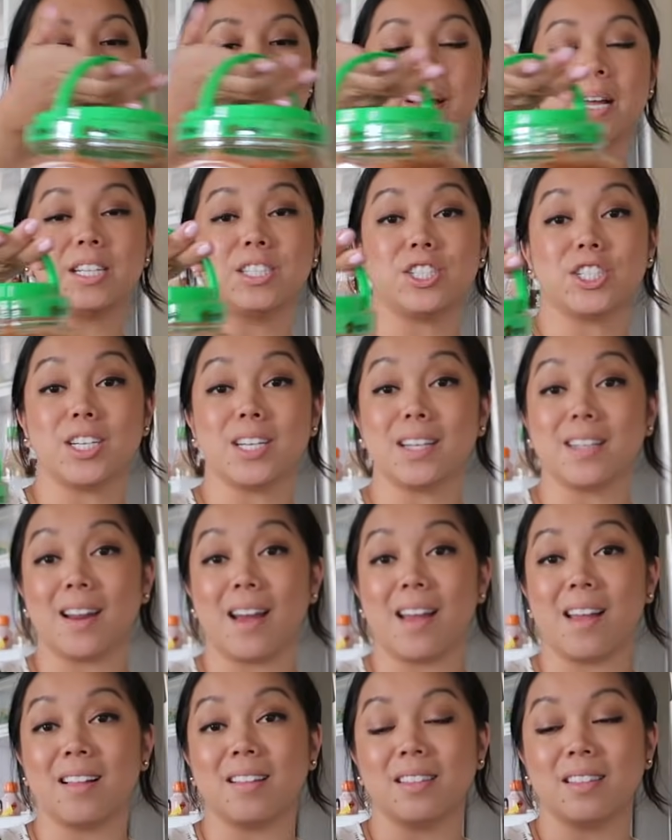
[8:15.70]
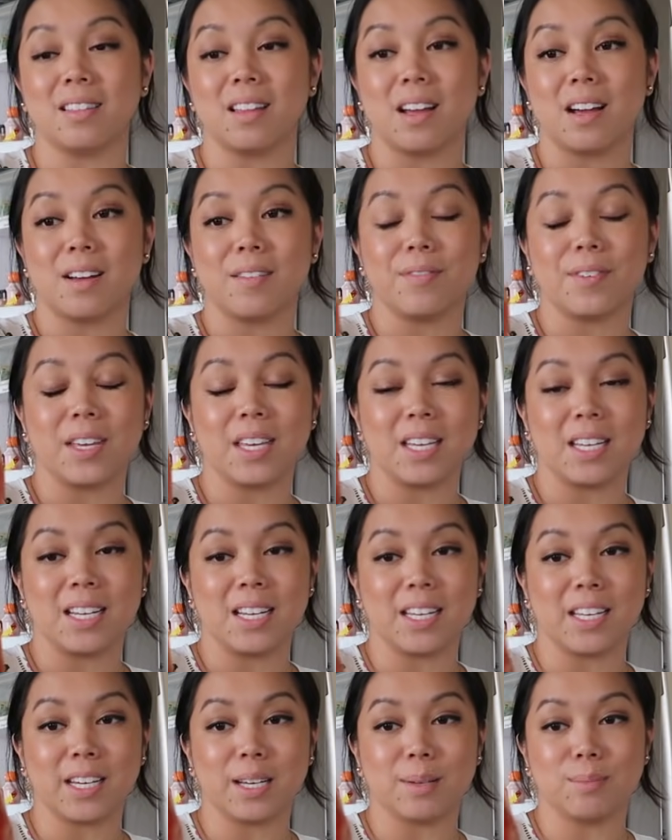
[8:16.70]
Benji and I love
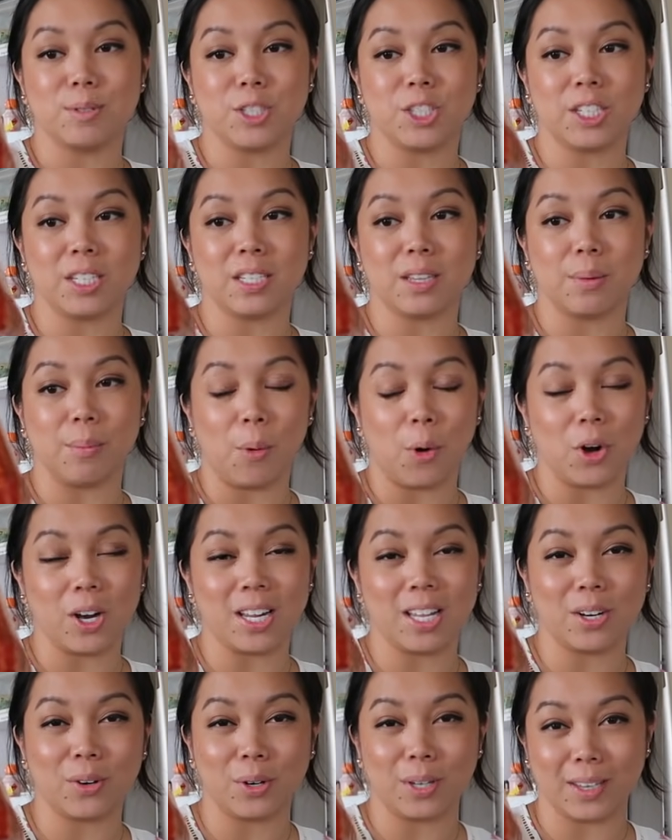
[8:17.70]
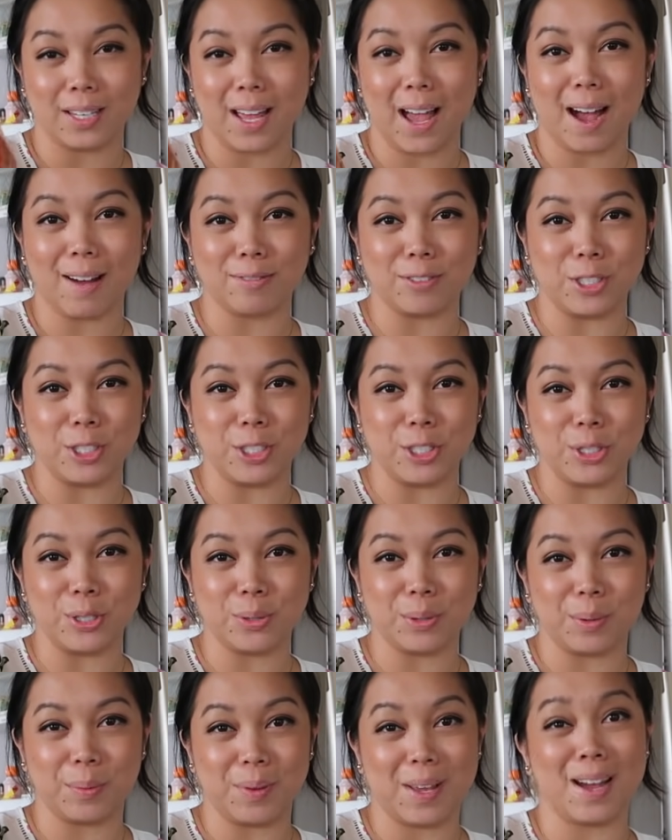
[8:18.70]
eating kimchi in the morning or in the
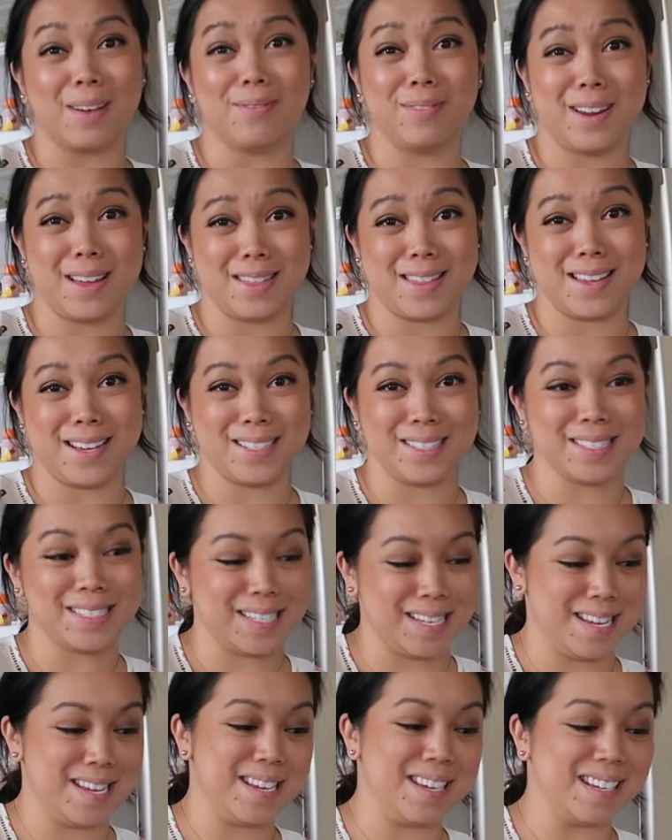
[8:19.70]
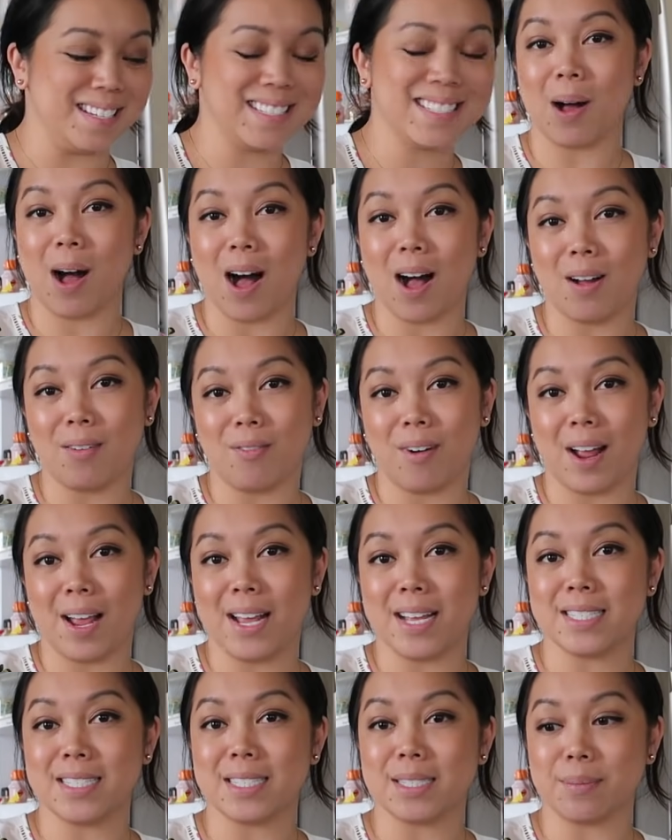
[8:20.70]
afternoon when we have nothing else to eat. Hot
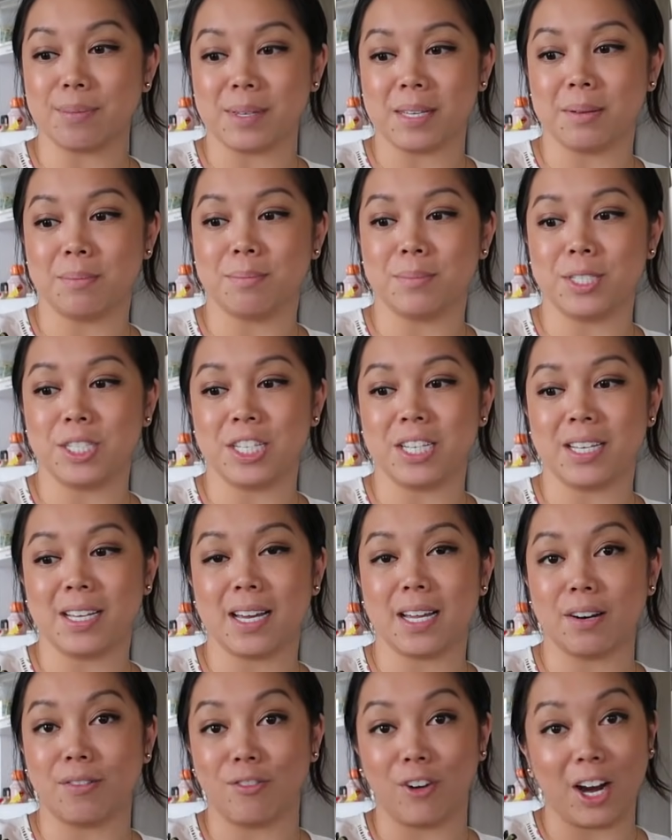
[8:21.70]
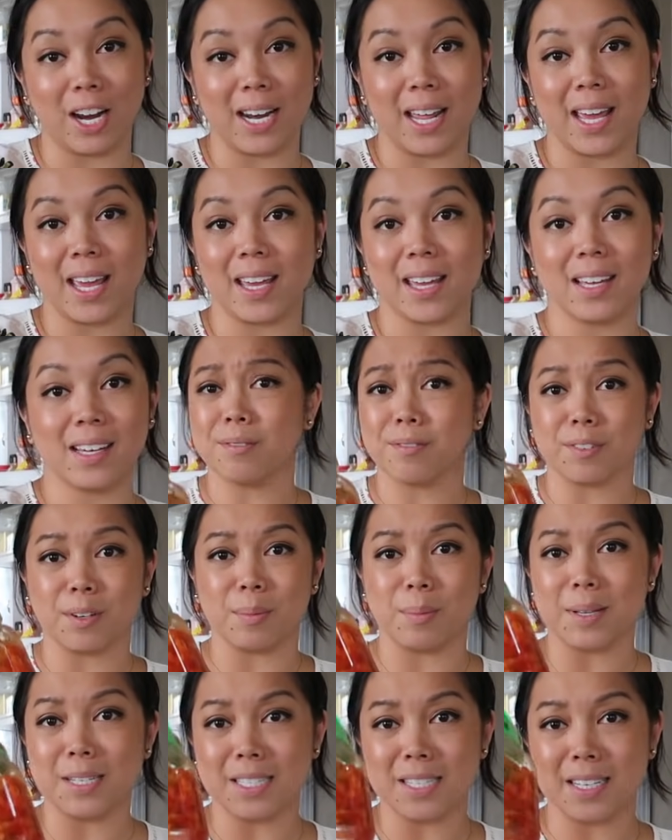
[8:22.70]
rice, some kimchi, and fried egg.
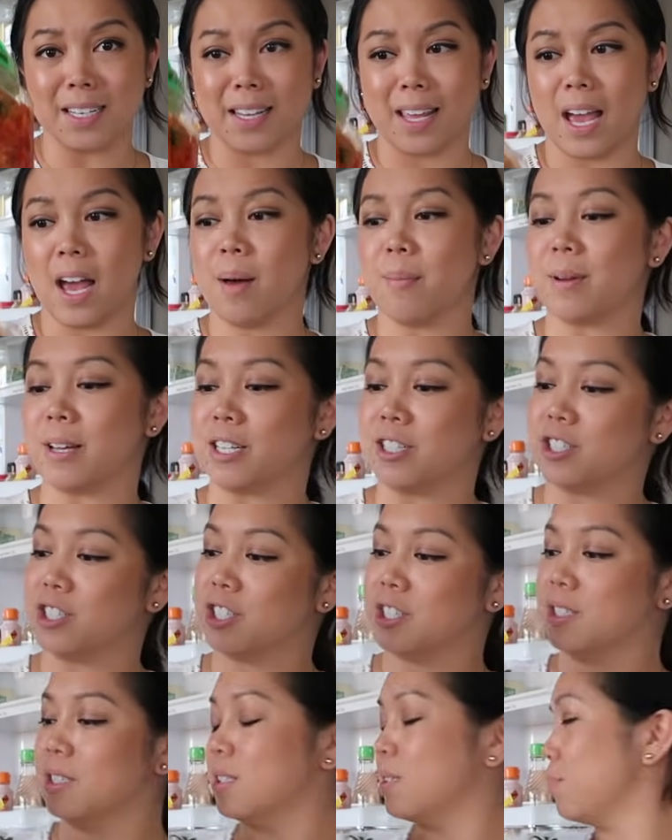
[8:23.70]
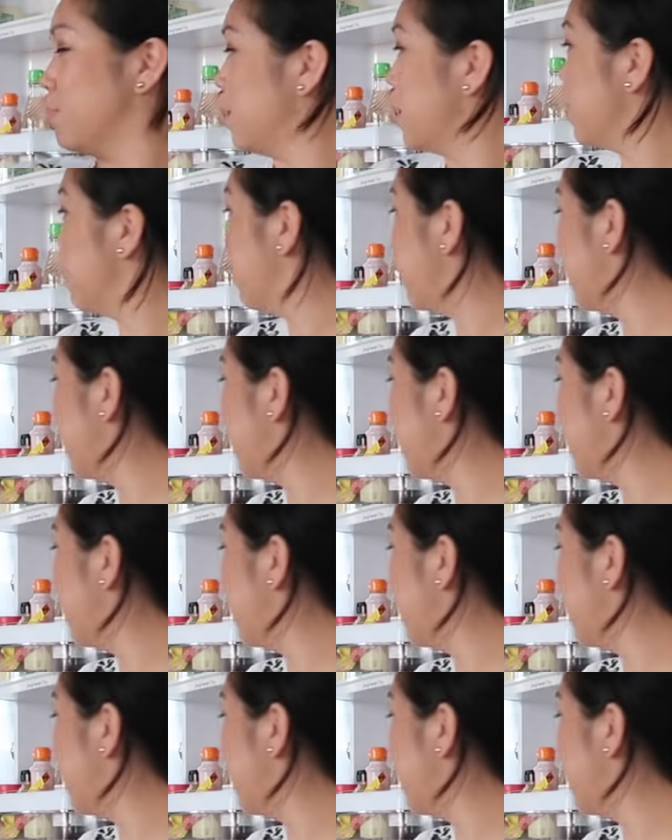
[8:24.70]
Fermented cabbage. Pretty